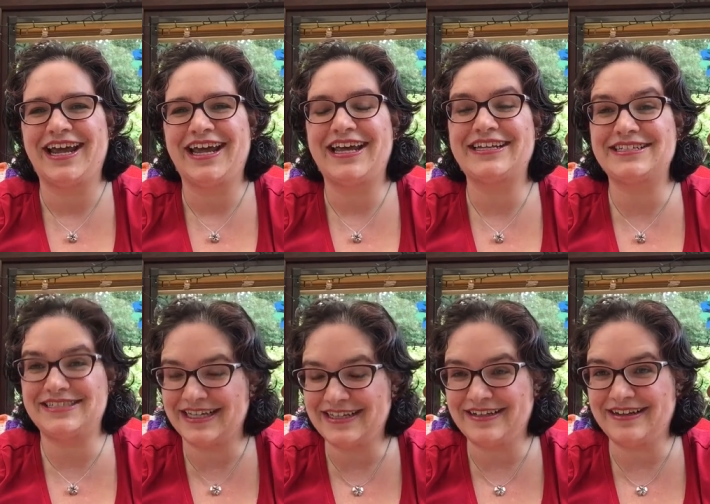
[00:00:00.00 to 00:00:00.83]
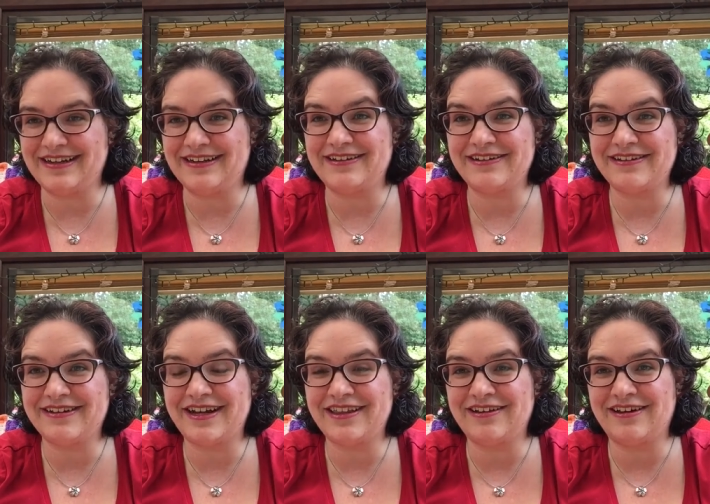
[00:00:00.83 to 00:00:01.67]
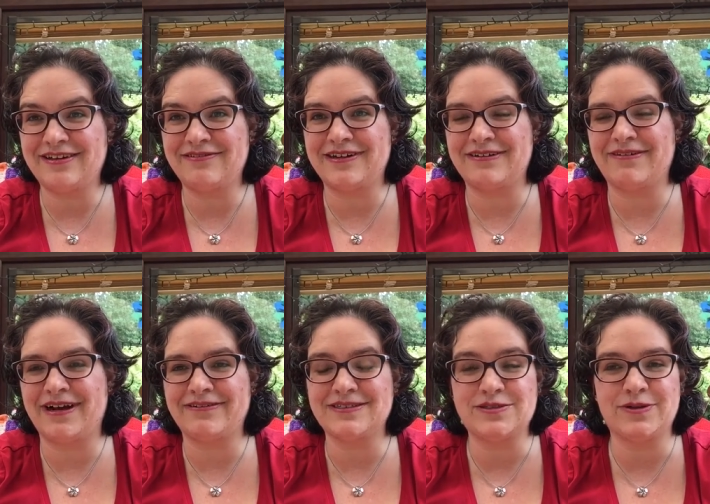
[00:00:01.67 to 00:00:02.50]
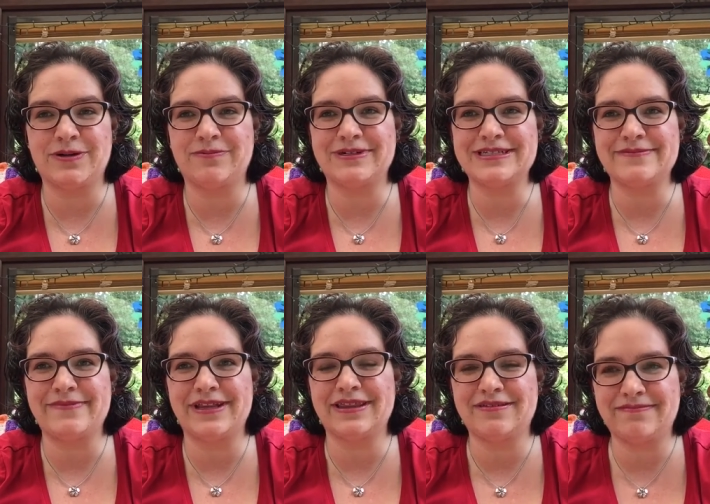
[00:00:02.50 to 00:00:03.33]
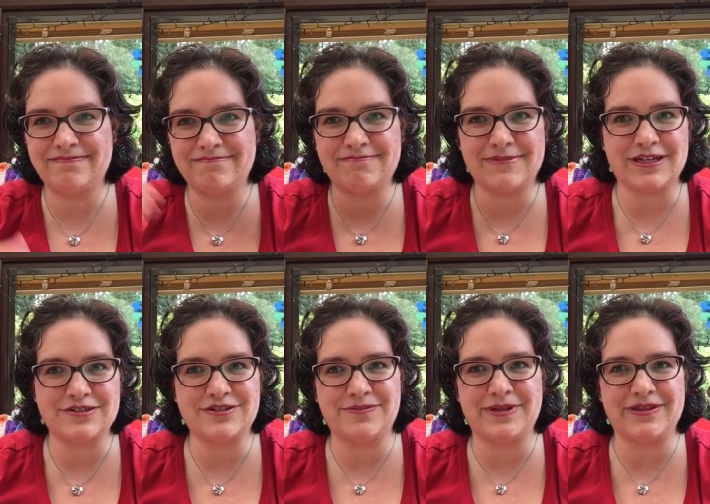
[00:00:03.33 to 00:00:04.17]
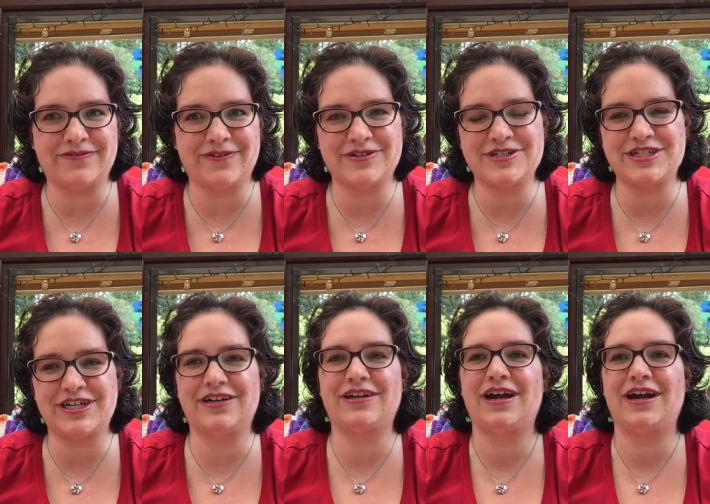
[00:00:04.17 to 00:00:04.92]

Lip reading: It did take a little longer than I thought it would when I was doing them once a month. That should have been the first year.